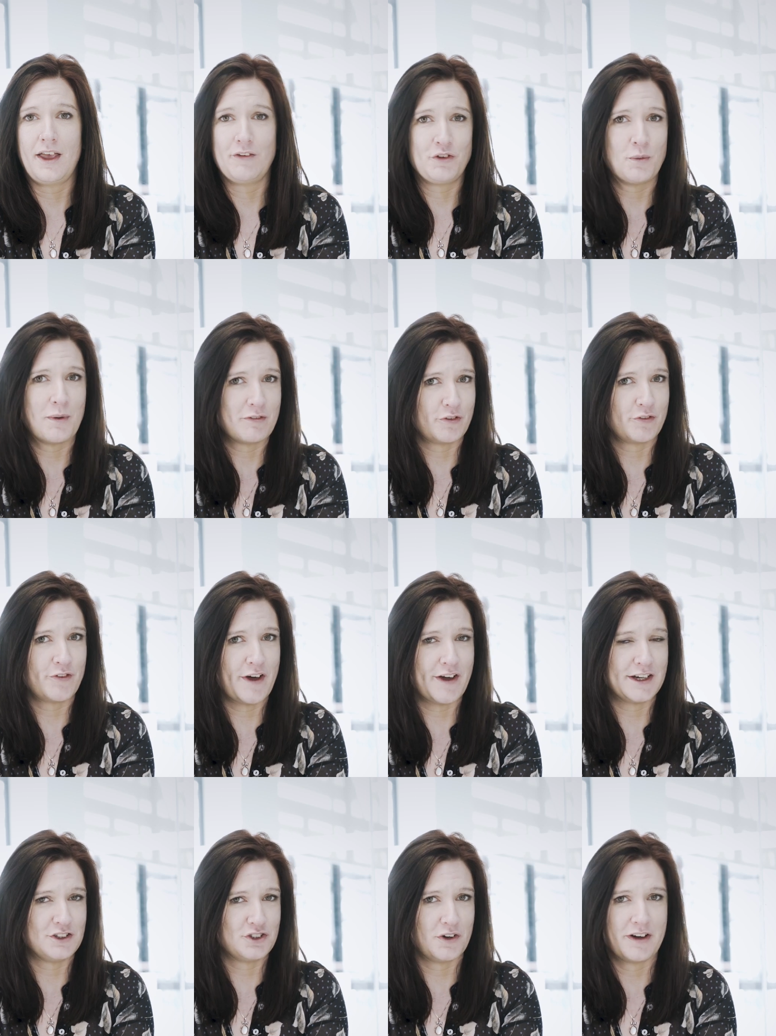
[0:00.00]
If you ever
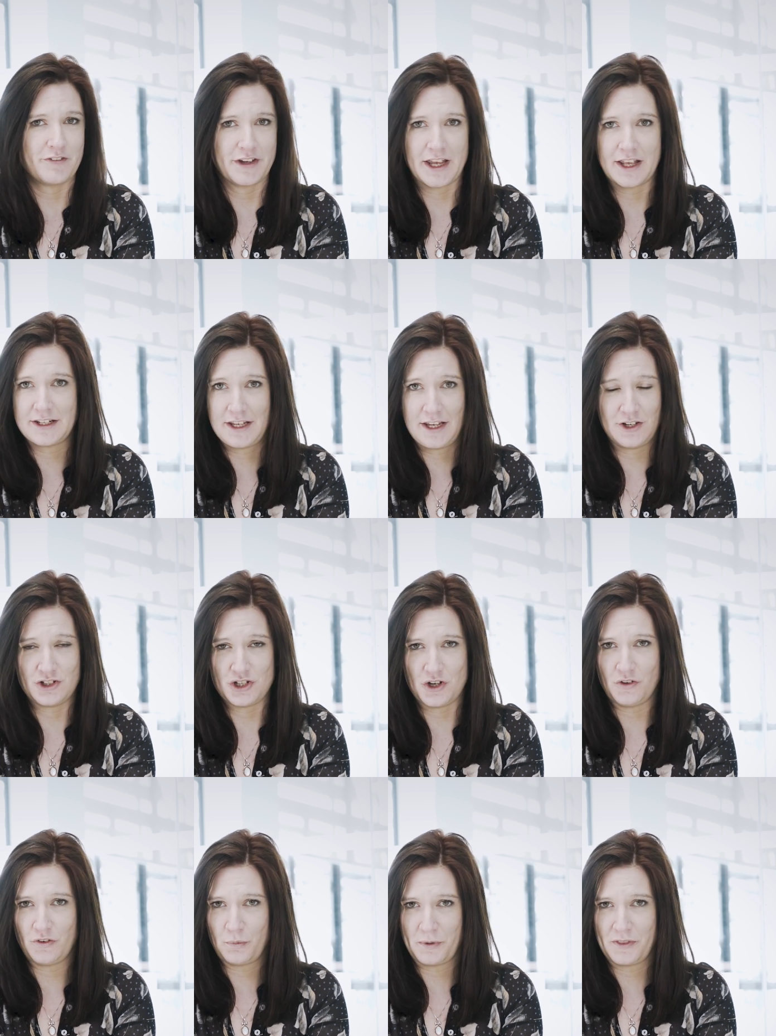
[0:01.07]
find you're having any
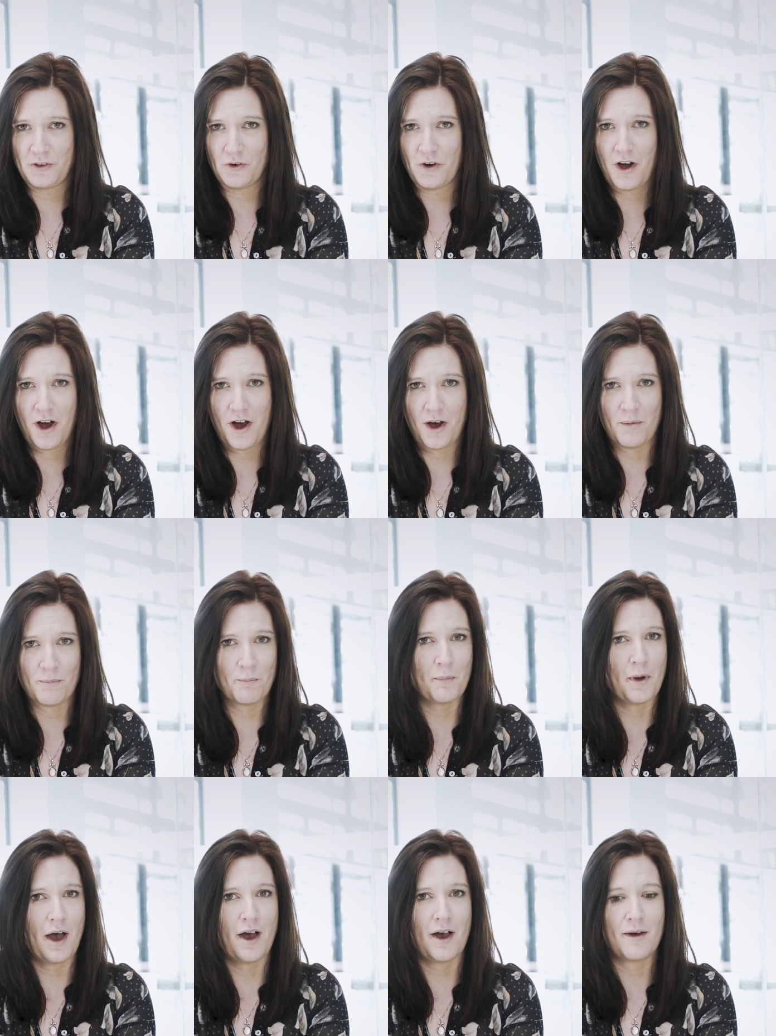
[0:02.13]
issues with your
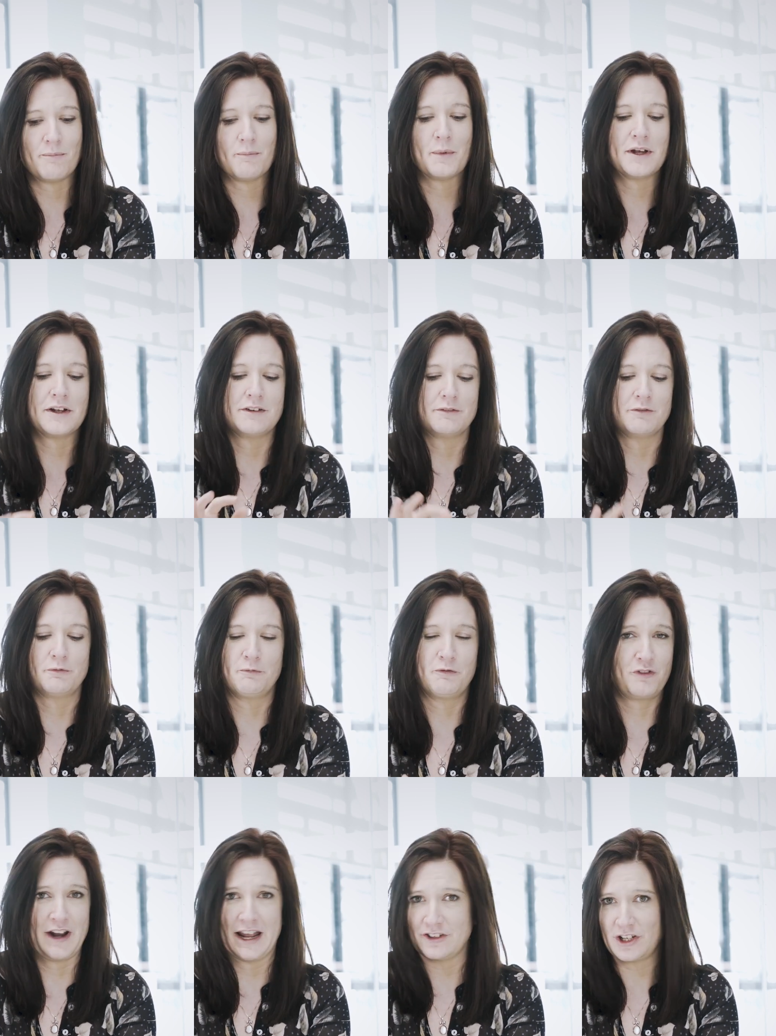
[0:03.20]
arm,
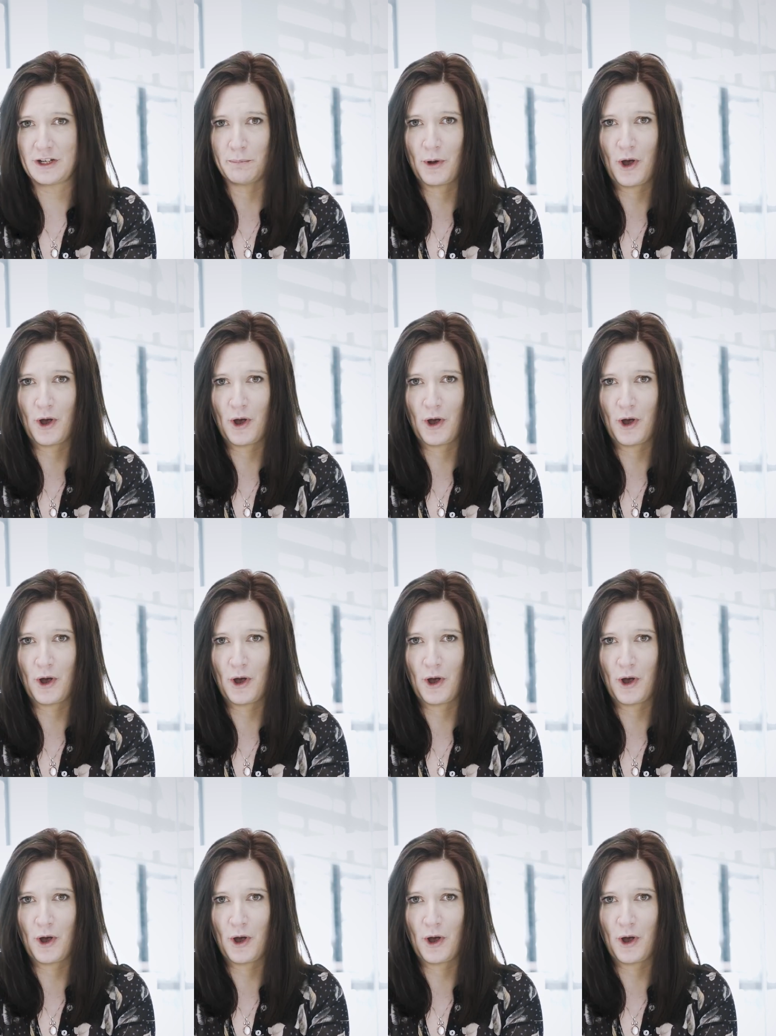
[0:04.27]
flashing